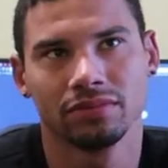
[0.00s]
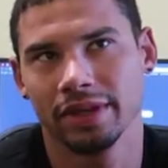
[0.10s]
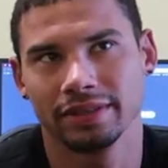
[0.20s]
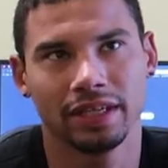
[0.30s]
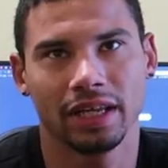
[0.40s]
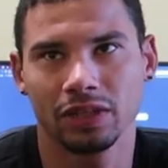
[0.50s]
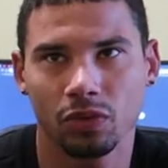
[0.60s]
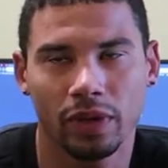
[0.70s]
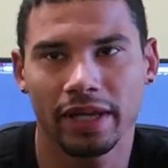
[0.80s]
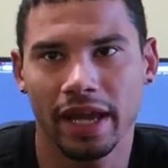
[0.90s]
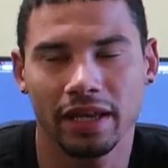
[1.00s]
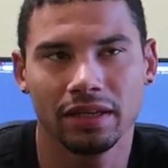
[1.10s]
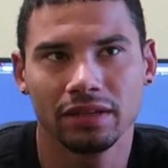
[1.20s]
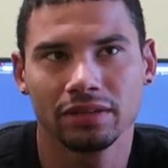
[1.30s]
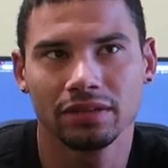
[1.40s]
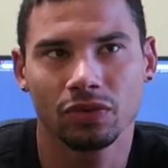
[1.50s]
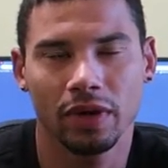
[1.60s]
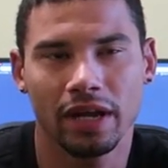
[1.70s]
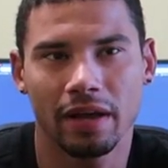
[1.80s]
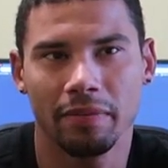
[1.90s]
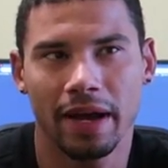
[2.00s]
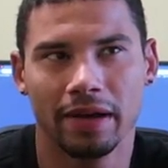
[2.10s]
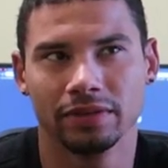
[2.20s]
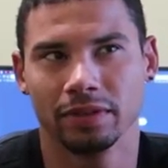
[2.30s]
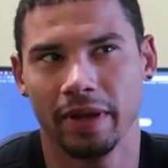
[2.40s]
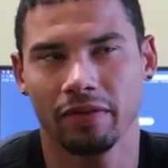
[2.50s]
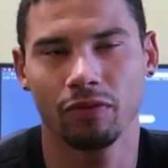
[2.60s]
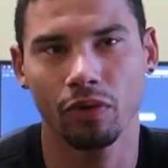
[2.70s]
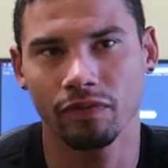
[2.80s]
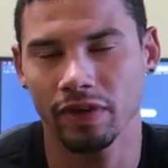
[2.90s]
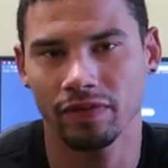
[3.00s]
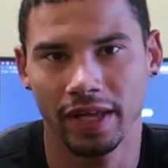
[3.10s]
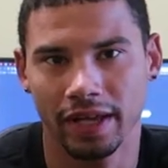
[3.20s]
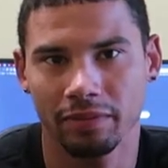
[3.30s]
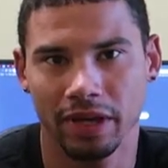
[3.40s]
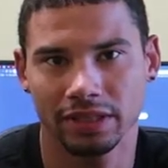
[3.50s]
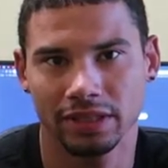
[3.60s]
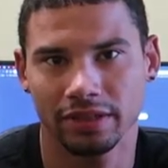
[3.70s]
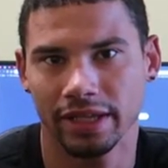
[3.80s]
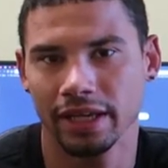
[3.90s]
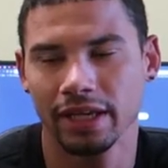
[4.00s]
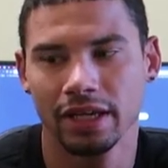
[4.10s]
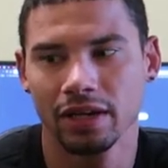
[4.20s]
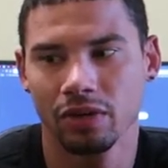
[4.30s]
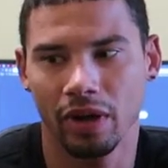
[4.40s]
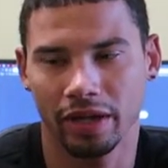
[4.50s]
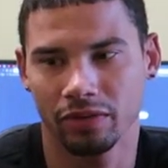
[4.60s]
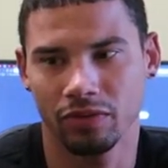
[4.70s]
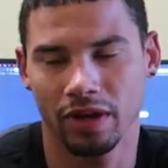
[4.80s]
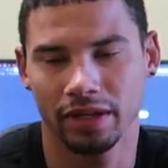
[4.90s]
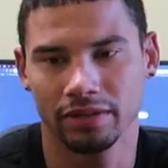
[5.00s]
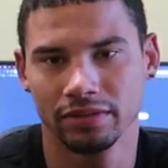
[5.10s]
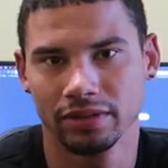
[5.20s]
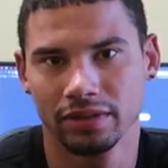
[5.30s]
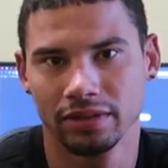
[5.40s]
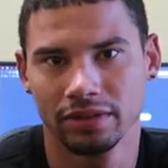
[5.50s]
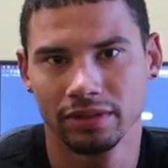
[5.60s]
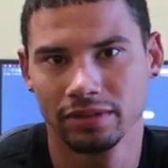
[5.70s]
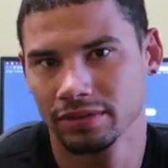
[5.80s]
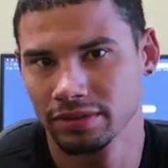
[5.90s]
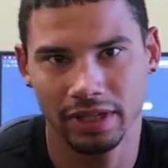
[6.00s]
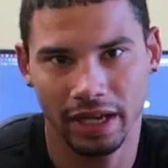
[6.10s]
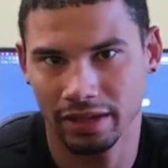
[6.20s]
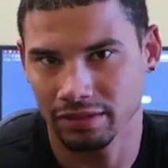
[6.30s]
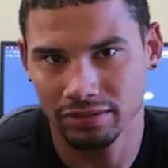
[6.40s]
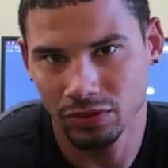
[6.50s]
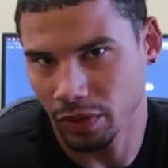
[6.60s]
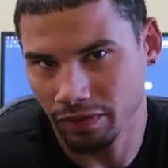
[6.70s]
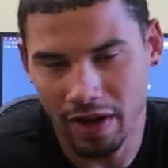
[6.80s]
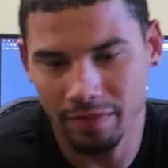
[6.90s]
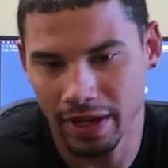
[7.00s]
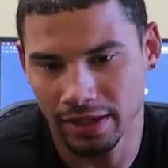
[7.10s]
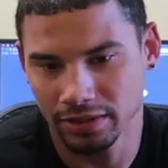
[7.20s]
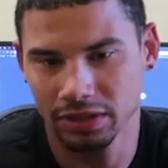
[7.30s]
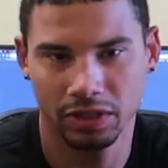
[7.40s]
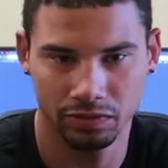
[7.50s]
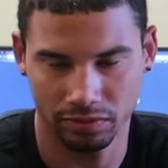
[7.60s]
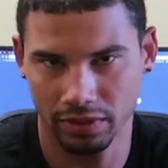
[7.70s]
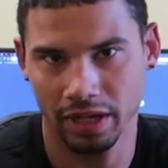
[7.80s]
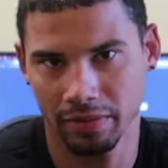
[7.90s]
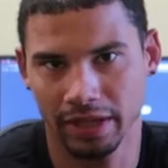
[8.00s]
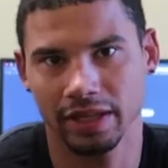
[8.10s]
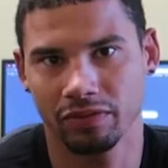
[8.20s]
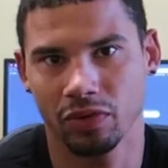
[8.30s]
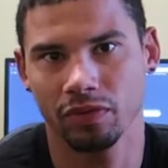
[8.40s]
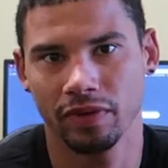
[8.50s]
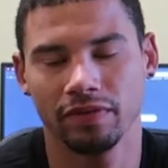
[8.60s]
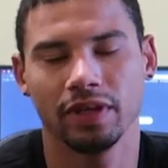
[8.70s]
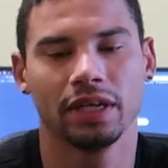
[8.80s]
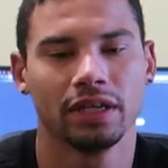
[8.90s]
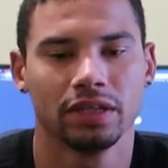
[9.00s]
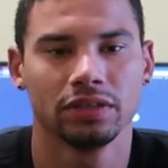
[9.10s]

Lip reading: let's say like 28, 29 pounds and make 450 basically. Well, I could run, say, 25 pounds and make that 450.